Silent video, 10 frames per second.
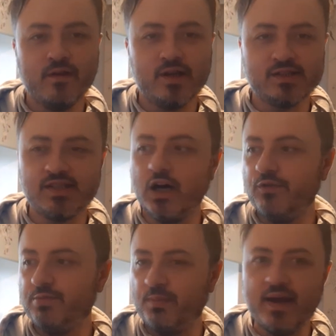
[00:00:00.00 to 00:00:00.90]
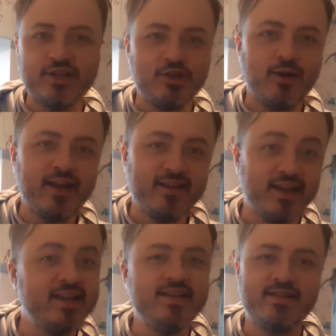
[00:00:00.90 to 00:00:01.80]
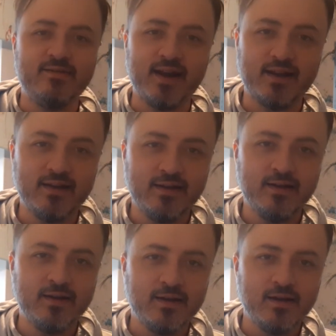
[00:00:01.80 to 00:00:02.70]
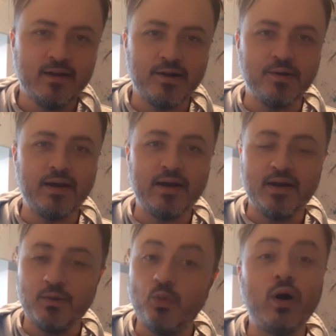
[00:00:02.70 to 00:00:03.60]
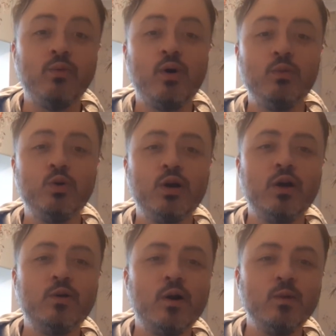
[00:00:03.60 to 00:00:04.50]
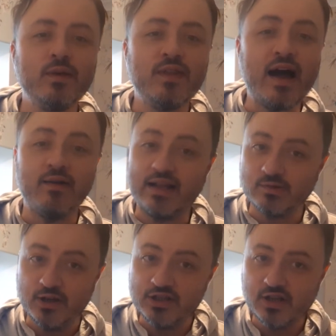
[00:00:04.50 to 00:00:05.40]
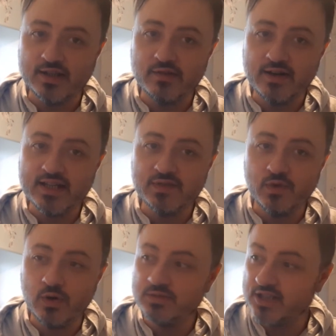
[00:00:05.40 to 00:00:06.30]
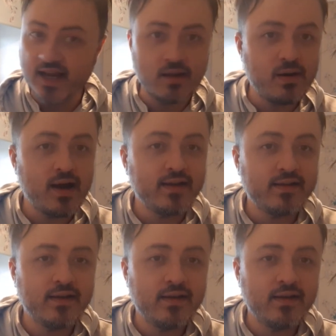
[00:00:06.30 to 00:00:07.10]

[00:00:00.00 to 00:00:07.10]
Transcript: A self-perpetuating Easter egg, you know. What will go wrong with that? That's why you sign the release forms. Take a bite.